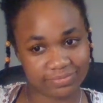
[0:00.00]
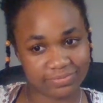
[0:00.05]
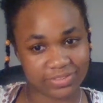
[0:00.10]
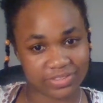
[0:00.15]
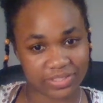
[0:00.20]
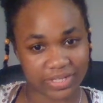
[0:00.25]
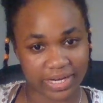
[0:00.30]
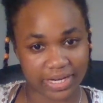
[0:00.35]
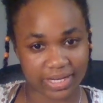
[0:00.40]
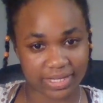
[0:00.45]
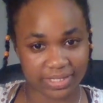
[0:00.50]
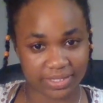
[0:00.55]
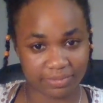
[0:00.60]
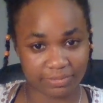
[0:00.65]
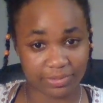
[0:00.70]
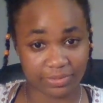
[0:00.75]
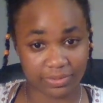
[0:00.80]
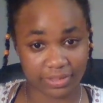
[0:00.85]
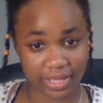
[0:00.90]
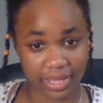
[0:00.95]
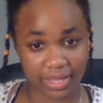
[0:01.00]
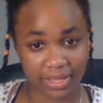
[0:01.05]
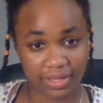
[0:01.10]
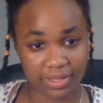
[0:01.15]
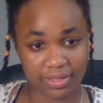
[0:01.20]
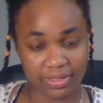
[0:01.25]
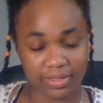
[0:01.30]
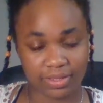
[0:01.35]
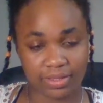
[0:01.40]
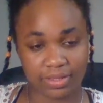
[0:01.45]
try to dim your light,
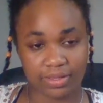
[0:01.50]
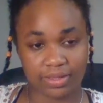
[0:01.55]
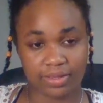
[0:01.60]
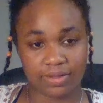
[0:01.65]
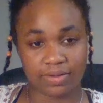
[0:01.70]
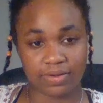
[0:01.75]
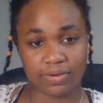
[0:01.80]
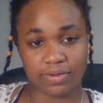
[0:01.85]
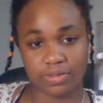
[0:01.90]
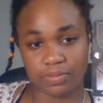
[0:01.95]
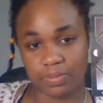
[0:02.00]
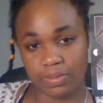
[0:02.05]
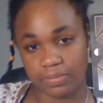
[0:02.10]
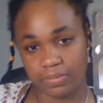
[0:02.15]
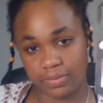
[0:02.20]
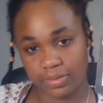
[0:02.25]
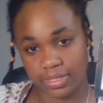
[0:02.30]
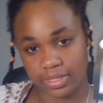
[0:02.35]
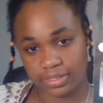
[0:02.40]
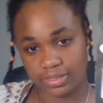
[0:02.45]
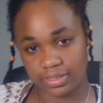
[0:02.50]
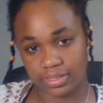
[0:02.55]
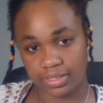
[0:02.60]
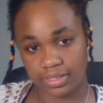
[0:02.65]
are the people that